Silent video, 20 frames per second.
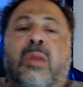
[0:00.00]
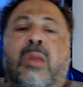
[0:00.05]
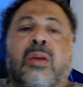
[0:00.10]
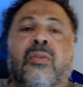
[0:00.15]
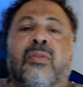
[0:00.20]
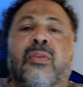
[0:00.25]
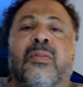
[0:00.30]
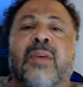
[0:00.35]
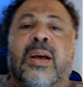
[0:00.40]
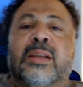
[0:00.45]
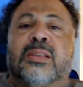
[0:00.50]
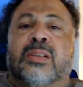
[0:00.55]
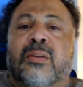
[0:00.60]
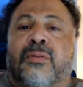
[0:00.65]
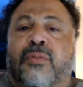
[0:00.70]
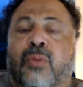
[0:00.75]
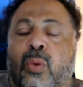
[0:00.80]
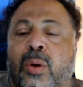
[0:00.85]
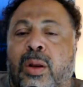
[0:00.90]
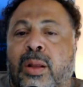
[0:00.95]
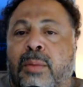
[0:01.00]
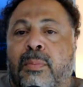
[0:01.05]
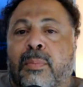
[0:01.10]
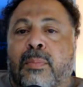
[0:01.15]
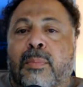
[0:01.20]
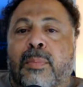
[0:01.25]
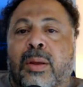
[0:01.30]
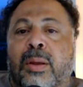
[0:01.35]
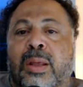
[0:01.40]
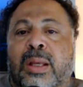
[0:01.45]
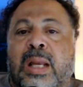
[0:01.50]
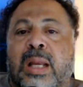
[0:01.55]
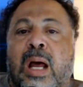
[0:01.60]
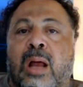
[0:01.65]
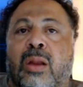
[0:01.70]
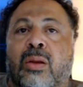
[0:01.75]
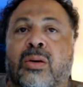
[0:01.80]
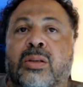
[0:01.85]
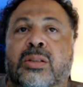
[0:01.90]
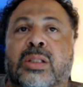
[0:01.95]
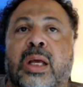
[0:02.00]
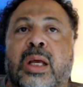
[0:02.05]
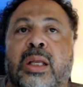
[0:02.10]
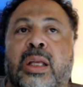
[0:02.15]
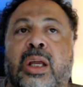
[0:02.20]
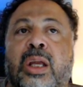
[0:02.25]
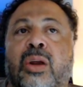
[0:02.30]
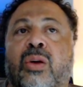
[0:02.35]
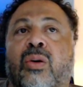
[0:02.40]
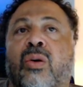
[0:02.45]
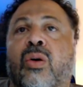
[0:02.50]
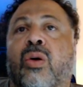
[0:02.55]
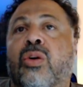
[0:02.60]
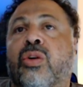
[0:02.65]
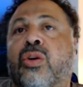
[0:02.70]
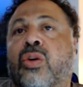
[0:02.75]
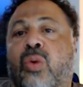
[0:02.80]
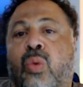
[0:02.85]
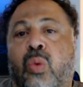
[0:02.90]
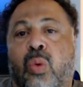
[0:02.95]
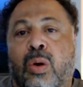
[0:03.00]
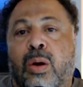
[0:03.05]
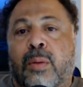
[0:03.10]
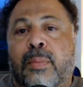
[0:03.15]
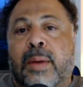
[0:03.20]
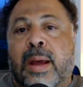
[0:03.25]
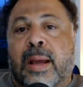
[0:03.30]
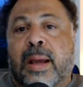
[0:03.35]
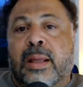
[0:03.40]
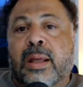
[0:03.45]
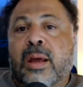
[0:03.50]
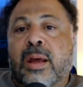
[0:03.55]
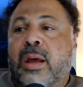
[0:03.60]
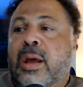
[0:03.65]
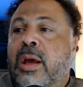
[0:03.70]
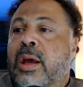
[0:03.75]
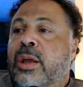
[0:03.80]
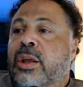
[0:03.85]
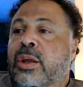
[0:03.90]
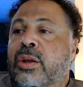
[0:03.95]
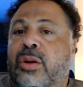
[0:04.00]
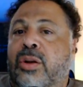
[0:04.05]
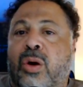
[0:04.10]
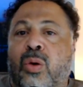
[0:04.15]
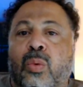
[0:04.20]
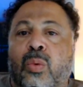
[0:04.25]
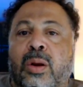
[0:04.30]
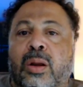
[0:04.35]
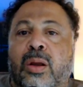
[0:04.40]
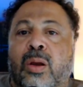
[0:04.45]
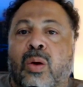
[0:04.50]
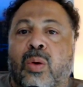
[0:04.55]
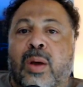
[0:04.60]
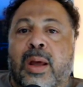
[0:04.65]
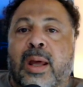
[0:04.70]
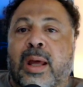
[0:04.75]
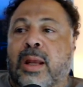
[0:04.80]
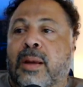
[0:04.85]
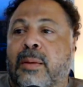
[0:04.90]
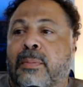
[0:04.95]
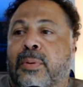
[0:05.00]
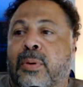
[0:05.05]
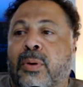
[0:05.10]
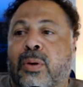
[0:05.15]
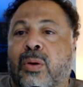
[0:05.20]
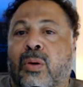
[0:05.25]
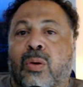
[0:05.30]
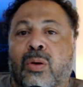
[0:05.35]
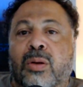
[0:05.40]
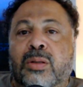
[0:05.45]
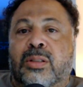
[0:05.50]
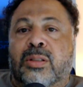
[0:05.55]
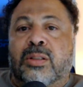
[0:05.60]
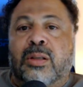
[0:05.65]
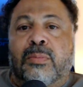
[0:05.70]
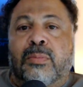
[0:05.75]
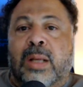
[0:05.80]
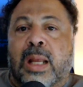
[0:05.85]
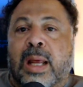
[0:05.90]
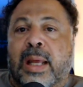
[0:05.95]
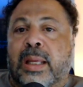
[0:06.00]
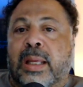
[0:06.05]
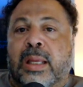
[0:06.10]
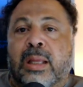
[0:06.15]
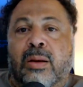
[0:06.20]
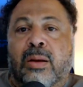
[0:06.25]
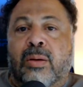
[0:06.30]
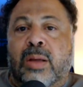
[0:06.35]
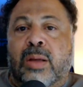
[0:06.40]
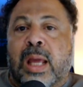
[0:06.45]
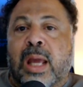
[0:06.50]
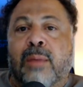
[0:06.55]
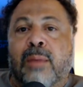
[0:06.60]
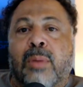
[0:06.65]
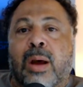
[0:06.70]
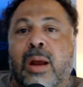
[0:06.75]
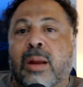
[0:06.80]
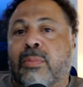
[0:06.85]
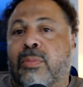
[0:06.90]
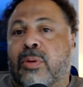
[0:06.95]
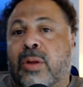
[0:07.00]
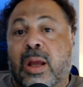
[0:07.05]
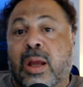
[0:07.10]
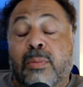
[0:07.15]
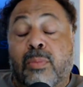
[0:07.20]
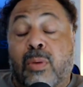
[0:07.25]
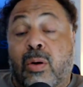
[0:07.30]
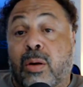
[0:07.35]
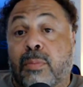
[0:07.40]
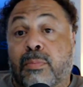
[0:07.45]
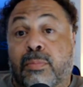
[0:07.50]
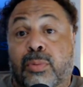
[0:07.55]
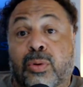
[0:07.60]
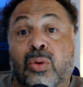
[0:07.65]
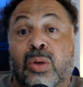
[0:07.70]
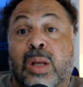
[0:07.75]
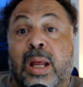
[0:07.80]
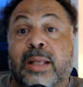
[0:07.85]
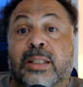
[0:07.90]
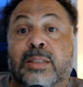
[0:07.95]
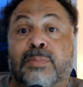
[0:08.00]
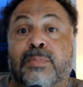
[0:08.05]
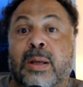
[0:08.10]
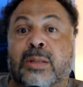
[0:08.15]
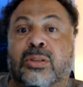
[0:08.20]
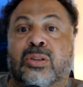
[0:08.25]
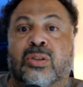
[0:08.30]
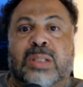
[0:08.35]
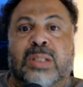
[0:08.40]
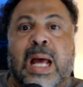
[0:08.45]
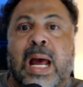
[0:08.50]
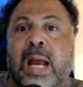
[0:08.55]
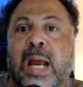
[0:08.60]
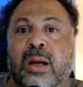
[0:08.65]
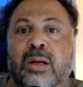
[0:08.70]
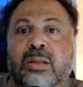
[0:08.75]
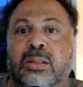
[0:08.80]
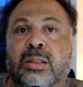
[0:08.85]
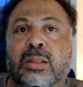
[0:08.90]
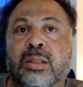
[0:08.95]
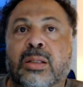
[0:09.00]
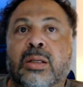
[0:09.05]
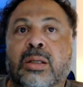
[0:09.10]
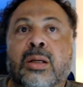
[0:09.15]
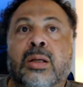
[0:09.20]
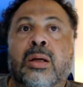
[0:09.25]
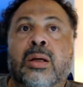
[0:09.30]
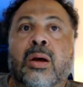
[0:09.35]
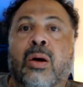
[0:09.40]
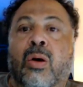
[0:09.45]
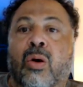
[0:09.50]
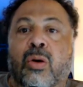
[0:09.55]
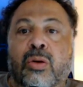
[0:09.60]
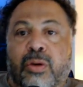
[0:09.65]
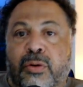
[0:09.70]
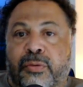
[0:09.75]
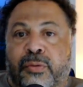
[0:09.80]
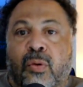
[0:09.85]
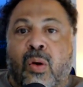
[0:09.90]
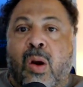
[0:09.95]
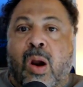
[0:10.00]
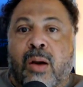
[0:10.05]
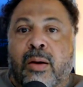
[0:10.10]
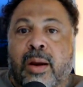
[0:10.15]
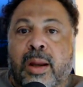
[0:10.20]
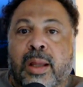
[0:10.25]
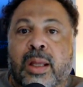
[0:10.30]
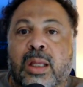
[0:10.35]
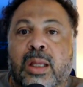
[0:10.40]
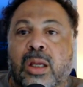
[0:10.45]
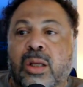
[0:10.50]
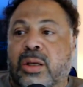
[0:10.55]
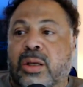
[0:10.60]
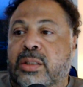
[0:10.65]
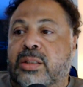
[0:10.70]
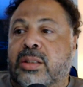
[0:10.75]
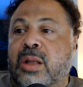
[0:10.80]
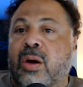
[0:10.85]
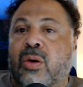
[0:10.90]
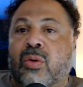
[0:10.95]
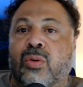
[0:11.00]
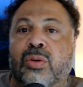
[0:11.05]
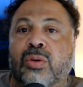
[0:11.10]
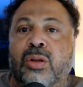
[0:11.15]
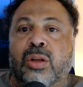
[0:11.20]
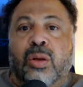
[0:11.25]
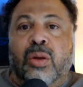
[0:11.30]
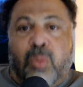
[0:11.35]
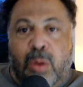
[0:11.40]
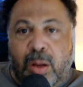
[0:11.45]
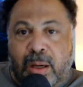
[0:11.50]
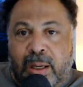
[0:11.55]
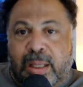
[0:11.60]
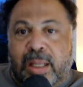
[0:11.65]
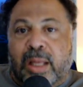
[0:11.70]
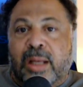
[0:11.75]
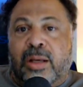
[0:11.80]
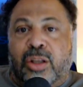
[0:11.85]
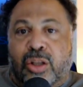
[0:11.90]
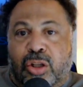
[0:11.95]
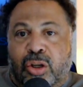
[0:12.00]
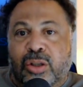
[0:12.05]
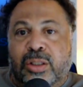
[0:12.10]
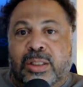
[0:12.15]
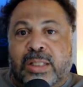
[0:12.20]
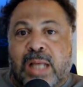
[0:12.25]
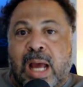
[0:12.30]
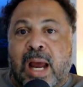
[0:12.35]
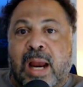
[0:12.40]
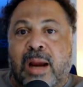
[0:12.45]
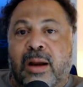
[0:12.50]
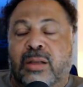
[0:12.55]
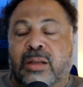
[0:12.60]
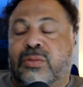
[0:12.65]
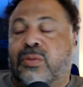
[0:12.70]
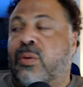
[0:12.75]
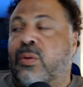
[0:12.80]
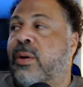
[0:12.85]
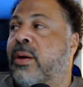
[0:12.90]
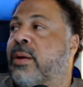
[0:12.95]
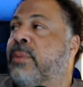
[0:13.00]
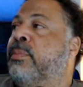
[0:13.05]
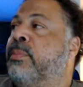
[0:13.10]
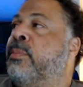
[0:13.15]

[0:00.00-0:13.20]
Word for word: You've invested $40 million a year on your quarterback. You don't want to go ahead and put on some, like, you know, Kmart blue light special tires on your Ferrari. You just don't. You want to get good tires for it.